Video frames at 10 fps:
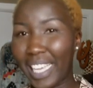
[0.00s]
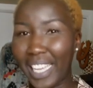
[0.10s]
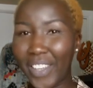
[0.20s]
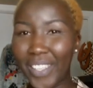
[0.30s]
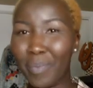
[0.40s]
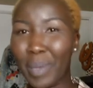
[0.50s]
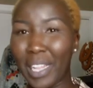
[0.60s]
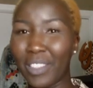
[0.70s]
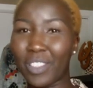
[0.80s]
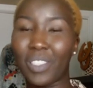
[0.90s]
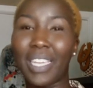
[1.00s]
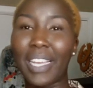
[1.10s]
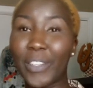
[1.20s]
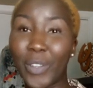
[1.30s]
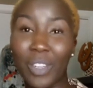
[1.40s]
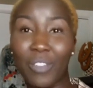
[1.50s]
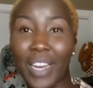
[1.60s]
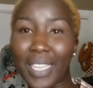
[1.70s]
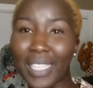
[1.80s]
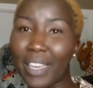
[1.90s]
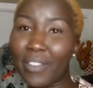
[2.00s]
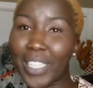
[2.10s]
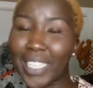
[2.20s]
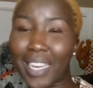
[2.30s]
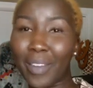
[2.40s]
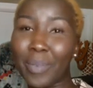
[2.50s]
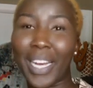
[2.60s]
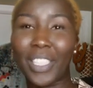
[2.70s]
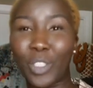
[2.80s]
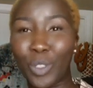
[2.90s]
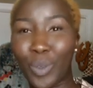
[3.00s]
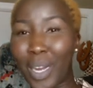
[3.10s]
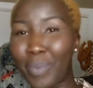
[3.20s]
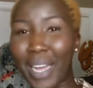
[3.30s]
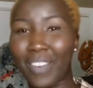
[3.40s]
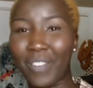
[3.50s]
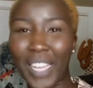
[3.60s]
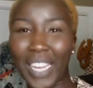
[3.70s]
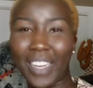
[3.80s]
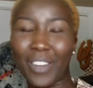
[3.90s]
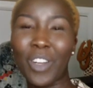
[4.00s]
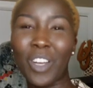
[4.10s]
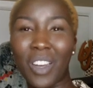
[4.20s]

Hit on the bell so you get notified every time I drop a video.